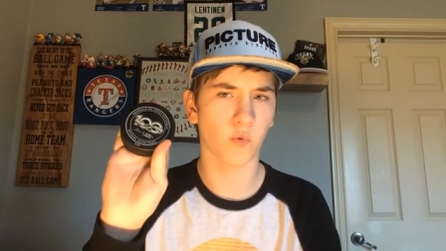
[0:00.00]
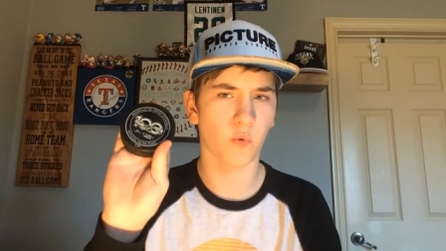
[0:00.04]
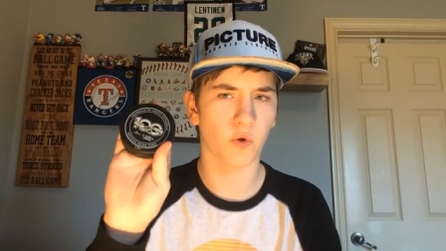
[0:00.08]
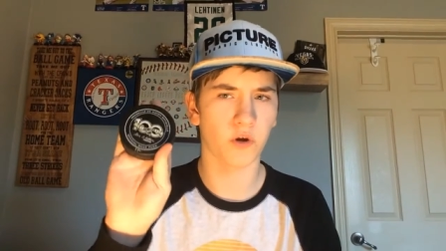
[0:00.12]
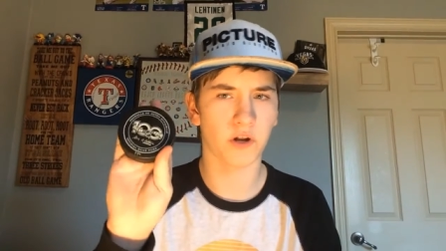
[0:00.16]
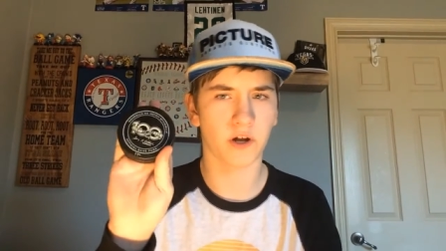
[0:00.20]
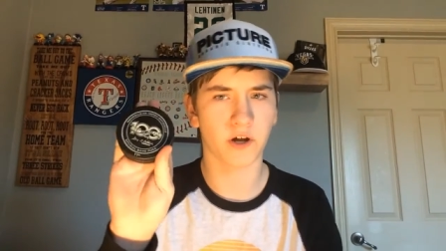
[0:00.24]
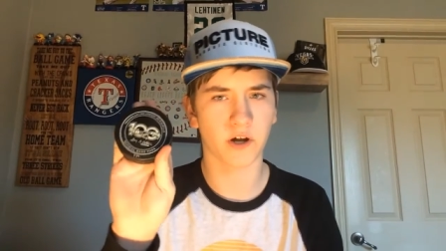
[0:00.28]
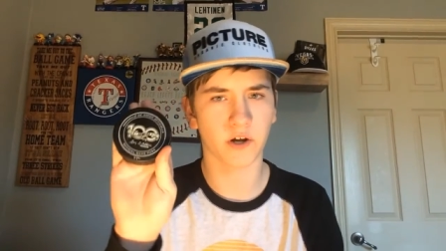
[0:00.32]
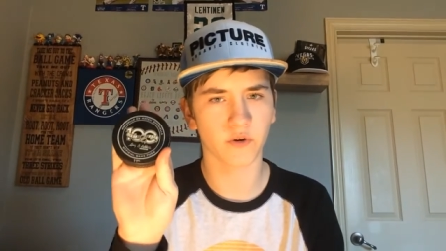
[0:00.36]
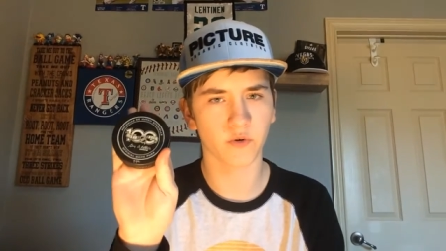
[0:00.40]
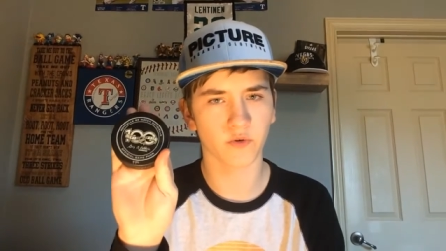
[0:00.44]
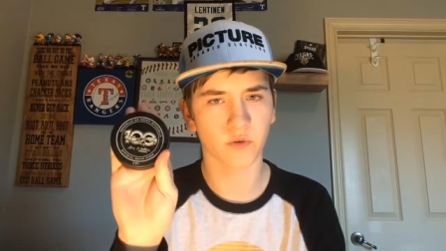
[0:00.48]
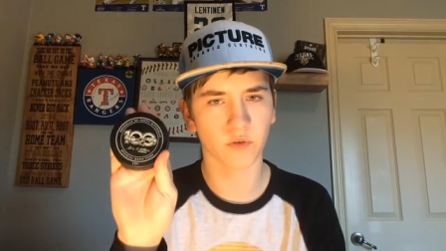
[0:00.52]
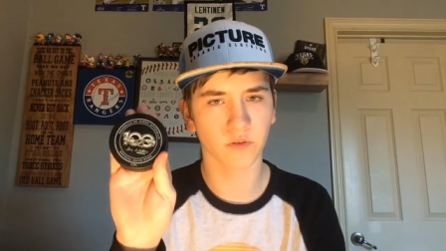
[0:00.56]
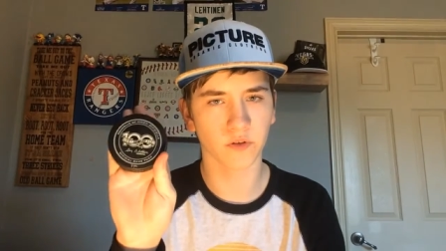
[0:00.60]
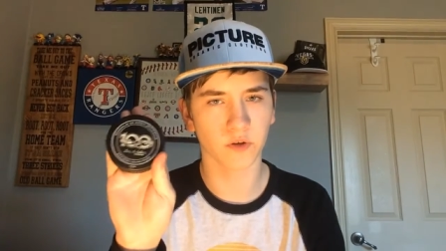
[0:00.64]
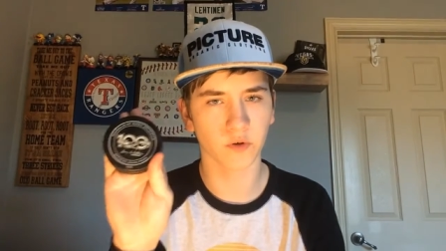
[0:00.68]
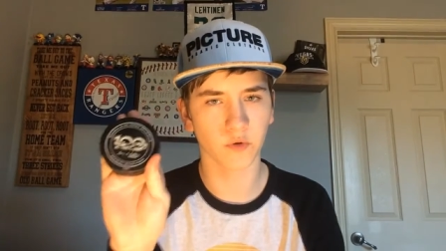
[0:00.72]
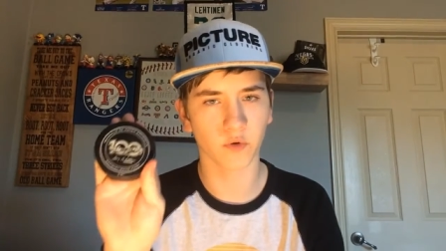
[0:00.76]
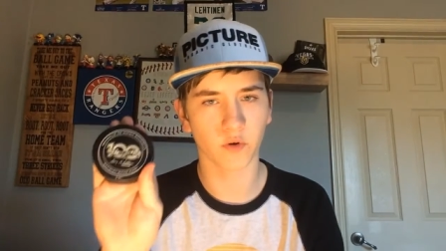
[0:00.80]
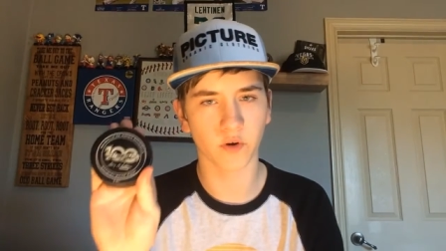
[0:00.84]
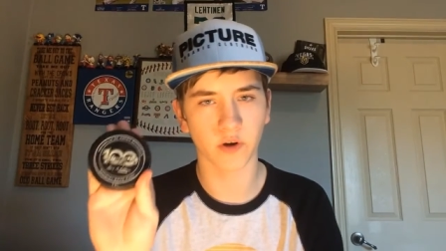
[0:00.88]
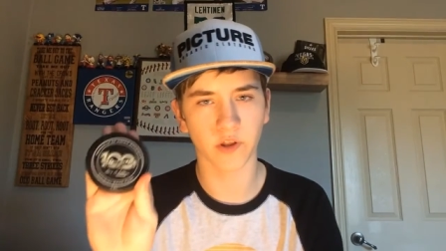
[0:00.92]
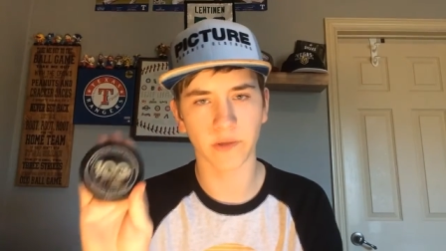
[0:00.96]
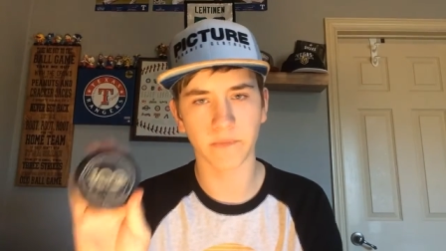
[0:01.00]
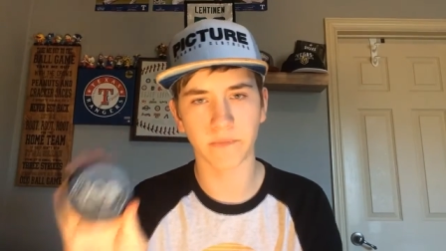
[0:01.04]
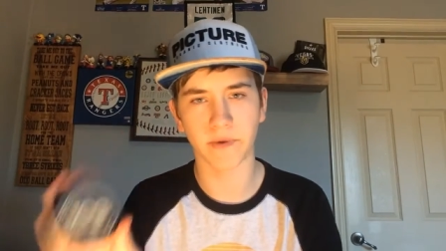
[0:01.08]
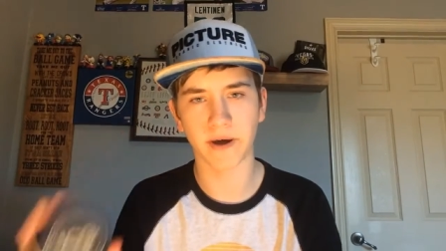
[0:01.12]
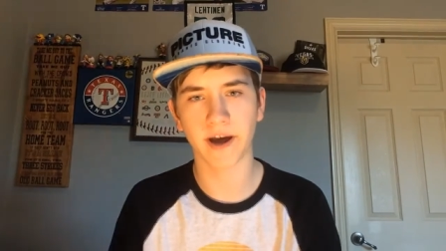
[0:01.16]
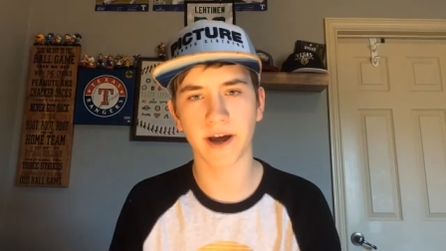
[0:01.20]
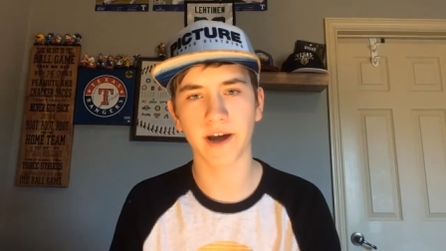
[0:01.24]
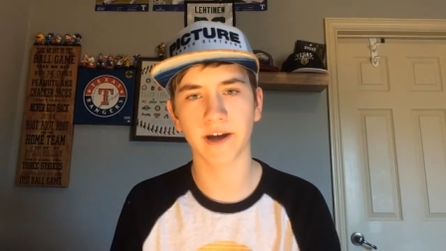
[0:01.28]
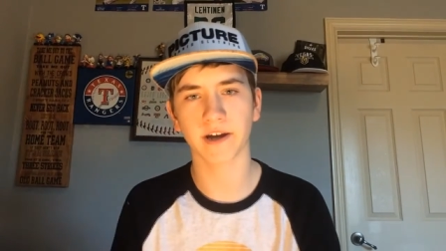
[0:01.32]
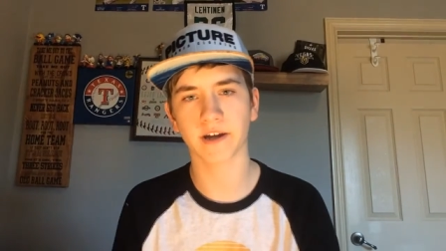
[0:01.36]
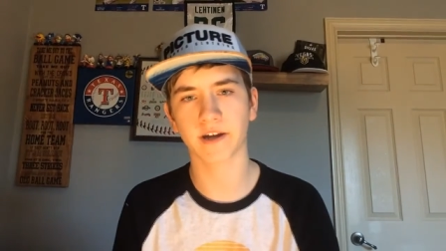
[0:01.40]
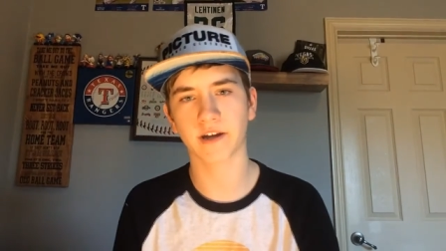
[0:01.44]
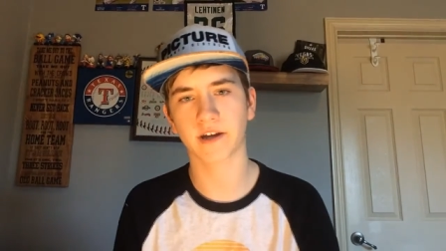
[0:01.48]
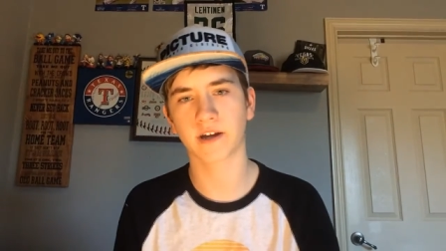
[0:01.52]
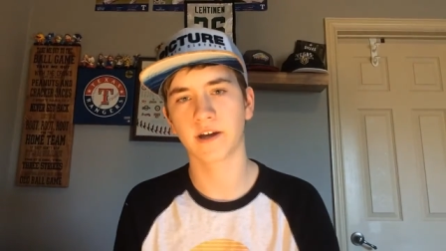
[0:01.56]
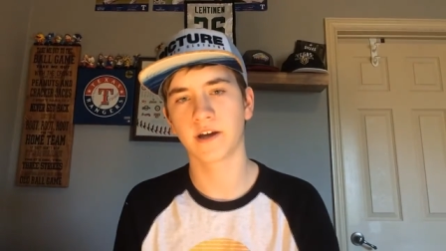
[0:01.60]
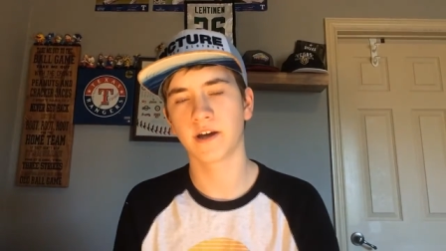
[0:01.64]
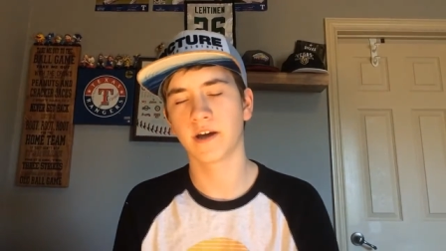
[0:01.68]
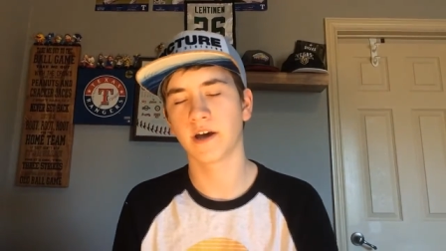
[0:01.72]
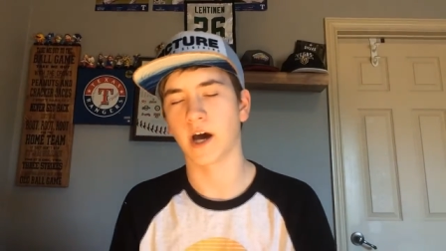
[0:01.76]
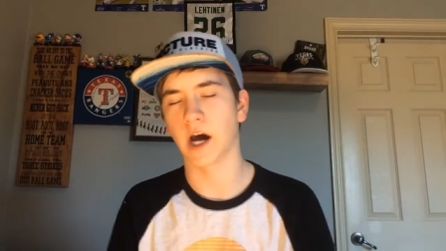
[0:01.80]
100 logo on the back.